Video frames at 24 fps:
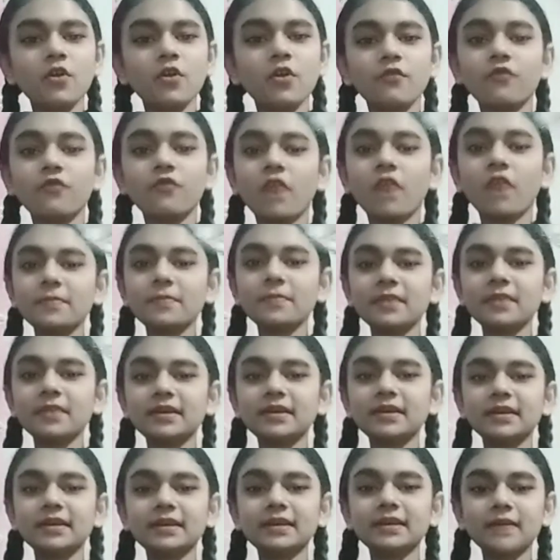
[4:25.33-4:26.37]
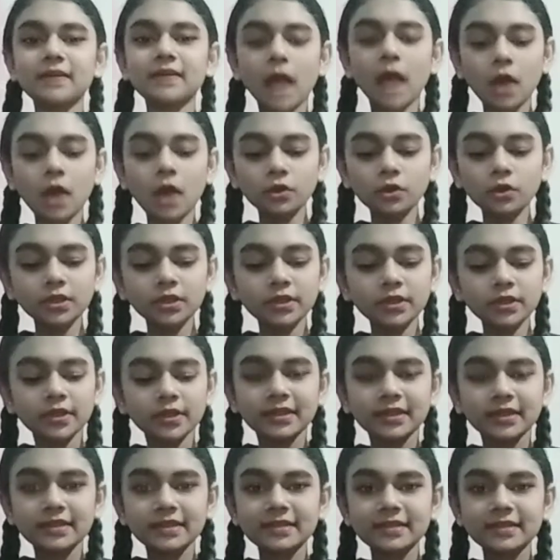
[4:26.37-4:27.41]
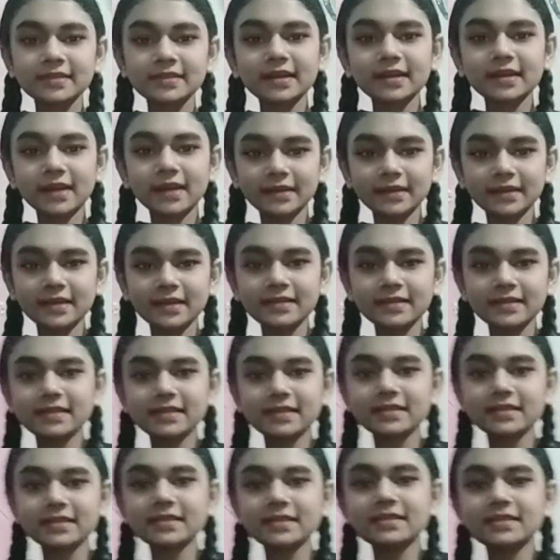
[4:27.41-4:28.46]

for making cloud, this is a condensation.